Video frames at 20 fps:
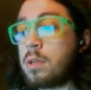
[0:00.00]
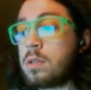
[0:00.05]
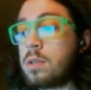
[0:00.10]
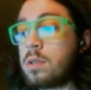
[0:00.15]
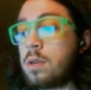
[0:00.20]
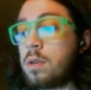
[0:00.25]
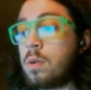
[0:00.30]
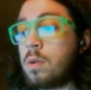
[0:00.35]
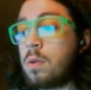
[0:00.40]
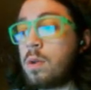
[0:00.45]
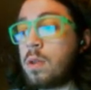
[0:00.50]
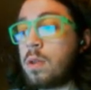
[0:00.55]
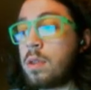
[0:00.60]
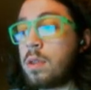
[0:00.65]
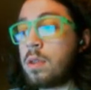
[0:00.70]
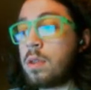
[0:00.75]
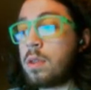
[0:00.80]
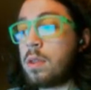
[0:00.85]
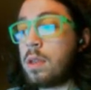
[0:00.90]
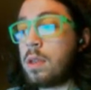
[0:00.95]
So with
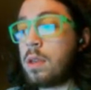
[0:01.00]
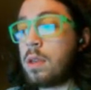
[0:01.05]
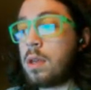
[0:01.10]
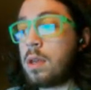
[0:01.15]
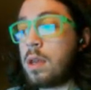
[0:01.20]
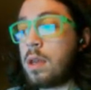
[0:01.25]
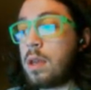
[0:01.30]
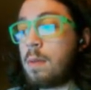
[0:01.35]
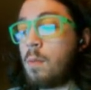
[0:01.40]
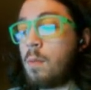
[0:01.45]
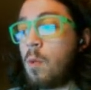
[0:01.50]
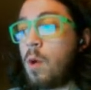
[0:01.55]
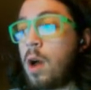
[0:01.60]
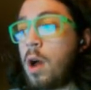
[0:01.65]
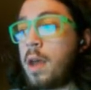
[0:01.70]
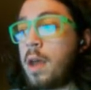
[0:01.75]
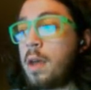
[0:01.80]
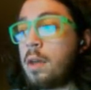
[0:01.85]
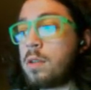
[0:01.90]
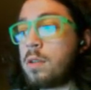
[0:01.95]
the
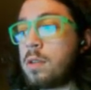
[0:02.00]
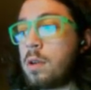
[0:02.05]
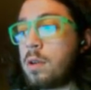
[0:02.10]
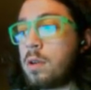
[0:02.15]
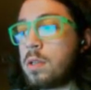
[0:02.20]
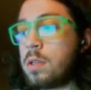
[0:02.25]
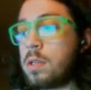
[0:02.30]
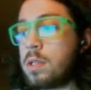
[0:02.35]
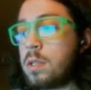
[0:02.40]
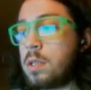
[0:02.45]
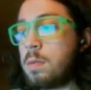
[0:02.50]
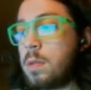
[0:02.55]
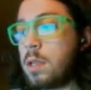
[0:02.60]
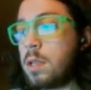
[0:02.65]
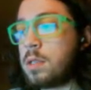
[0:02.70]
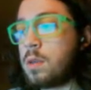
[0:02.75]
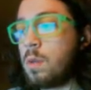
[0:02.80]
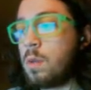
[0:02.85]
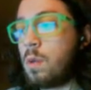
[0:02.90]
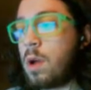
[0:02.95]
MY, it's hard to see, but
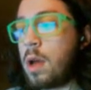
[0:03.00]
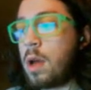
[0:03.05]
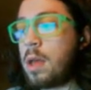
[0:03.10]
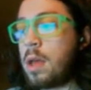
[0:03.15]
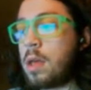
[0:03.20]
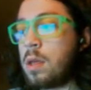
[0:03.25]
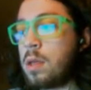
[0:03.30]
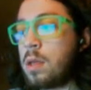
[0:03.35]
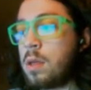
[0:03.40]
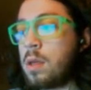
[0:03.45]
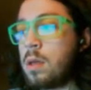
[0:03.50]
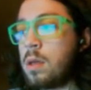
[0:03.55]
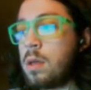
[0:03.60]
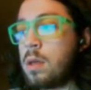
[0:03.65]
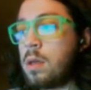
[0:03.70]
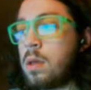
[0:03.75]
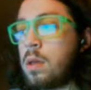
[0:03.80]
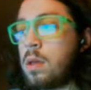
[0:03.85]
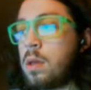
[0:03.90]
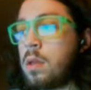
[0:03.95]
that's a Y,
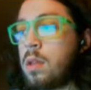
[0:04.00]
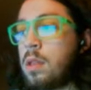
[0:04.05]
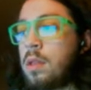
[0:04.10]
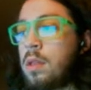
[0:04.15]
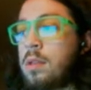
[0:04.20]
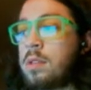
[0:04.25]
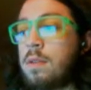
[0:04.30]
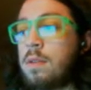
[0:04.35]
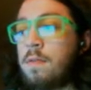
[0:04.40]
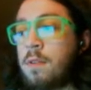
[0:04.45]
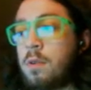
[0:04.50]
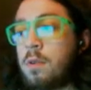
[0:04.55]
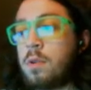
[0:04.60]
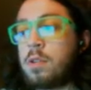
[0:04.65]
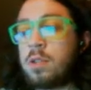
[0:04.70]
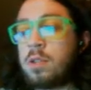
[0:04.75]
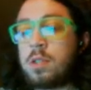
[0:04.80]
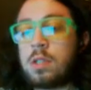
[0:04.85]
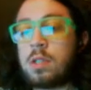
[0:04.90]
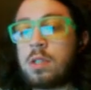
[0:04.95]
is if you were
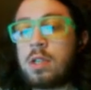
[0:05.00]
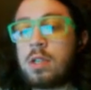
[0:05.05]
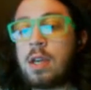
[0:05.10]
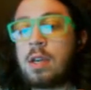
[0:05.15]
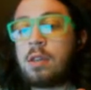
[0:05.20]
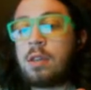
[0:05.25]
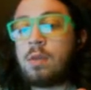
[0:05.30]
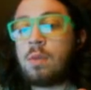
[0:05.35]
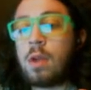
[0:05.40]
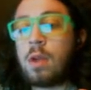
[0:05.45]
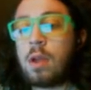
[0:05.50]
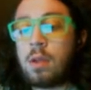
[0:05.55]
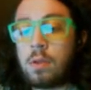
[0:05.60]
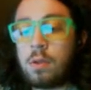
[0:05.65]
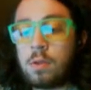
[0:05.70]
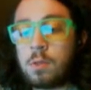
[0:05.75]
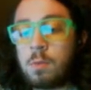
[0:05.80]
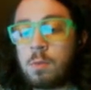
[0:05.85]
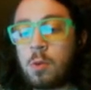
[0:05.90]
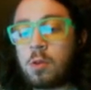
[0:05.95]
just to take the rail and
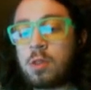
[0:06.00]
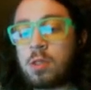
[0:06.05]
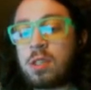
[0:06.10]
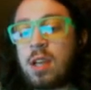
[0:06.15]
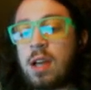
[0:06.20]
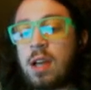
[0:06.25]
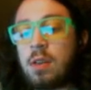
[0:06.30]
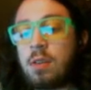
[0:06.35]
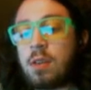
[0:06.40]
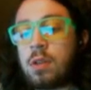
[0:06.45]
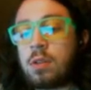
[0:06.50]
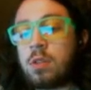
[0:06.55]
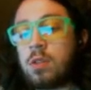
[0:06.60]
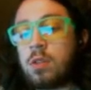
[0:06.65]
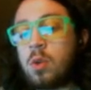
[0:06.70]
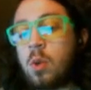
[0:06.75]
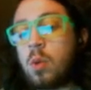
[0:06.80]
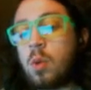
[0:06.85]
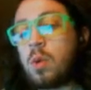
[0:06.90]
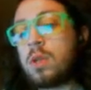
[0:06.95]
it was bolted down and
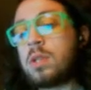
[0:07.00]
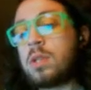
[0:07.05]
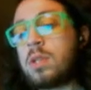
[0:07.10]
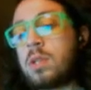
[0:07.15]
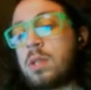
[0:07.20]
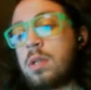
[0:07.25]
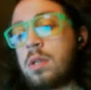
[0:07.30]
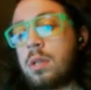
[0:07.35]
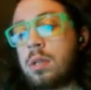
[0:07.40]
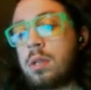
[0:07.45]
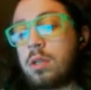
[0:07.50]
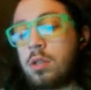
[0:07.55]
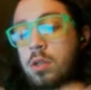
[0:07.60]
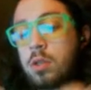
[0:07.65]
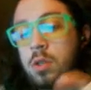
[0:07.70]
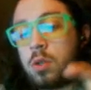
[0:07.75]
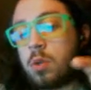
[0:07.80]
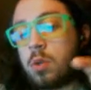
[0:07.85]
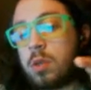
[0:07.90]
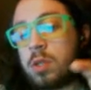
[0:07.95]
twist it,
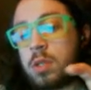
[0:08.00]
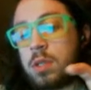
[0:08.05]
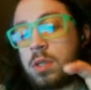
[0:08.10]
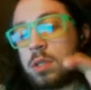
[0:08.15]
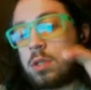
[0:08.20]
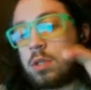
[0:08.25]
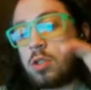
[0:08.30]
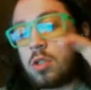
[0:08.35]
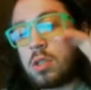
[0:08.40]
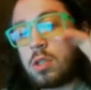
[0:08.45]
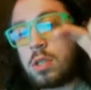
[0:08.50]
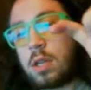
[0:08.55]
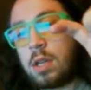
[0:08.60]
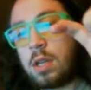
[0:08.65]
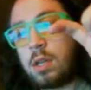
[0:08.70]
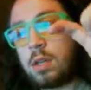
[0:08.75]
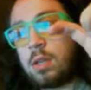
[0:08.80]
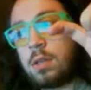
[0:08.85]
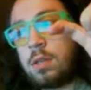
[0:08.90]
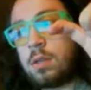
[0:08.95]
just twist it, just
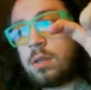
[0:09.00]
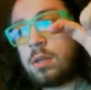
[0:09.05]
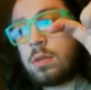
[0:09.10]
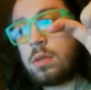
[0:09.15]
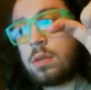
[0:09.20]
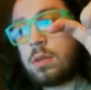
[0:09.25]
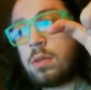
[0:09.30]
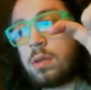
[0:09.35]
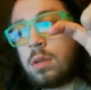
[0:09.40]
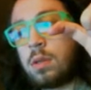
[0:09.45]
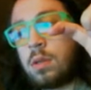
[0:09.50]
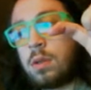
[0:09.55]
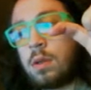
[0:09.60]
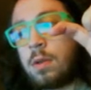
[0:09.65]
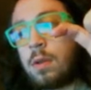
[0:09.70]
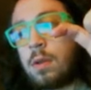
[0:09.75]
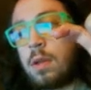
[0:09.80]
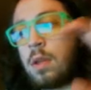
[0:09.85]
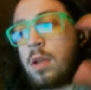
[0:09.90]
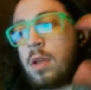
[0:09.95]
like this,
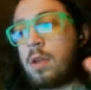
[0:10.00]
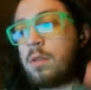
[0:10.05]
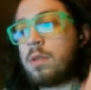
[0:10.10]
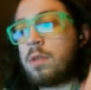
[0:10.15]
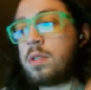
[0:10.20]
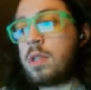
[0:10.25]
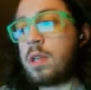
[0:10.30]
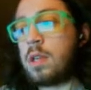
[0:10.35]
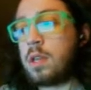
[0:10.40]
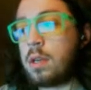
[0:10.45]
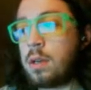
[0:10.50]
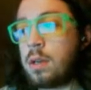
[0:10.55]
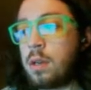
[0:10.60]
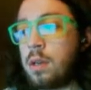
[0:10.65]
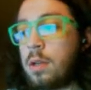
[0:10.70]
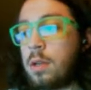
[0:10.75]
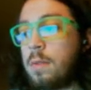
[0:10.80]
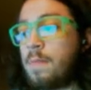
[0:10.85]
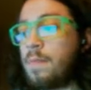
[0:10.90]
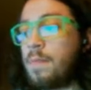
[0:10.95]
it would take
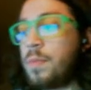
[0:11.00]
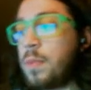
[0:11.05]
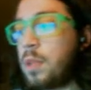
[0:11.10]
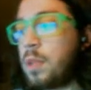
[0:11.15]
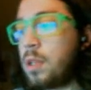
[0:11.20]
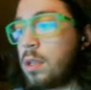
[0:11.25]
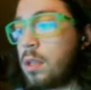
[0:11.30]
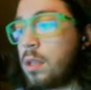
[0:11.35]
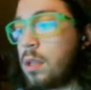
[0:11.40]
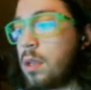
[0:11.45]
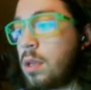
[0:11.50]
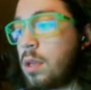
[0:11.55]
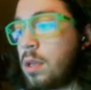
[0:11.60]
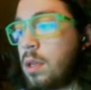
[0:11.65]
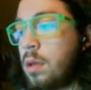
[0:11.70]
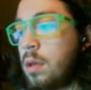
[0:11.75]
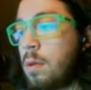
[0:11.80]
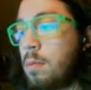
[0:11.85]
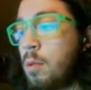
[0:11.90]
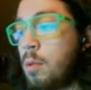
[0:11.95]
um,
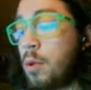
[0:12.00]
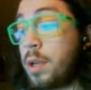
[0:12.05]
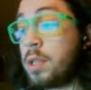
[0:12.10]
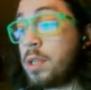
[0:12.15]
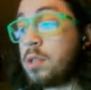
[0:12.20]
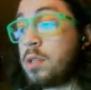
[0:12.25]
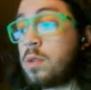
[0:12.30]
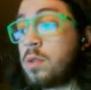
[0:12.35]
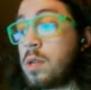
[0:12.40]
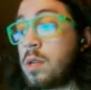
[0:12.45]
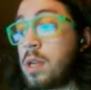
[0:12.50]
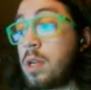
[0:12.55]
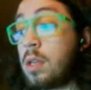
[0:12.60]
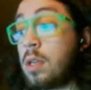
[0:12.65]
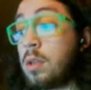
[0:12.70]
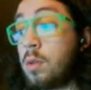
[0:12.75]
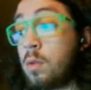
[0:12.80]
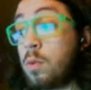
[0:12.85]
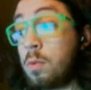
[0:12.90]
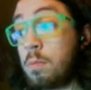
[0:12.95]
0.2
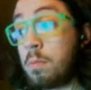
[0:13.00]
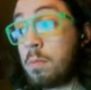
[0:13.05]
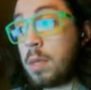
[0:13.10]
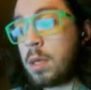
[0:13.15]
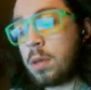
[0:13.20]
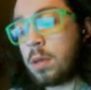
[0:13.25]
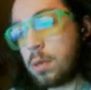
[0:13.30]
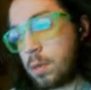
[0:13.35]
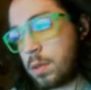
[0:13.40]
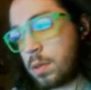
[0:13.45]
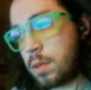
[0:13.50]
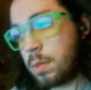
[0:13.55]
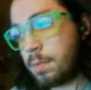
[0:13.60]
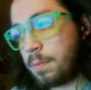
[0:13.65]
kilonewton meters